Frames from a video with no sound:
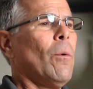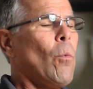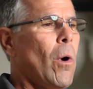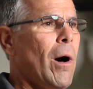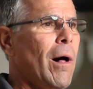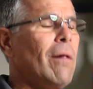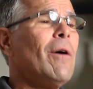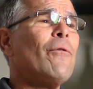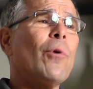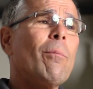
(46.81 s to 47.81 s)
wall
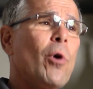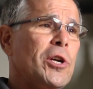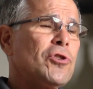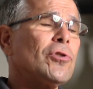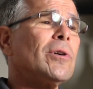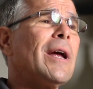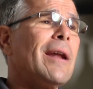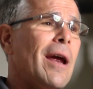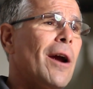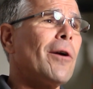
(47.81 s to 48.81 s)
for moisture
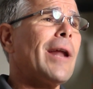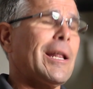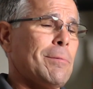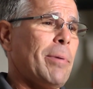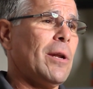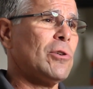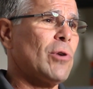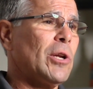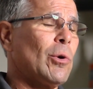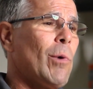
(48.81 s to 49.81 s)
and air not to
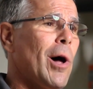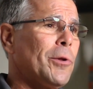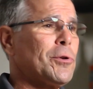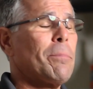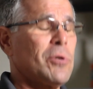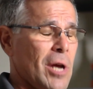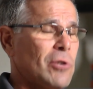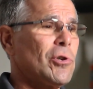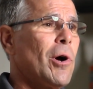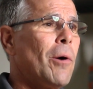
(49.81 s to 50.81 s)
penetrate the wall to
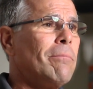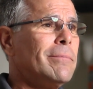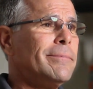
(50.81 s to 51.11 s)
protect your home.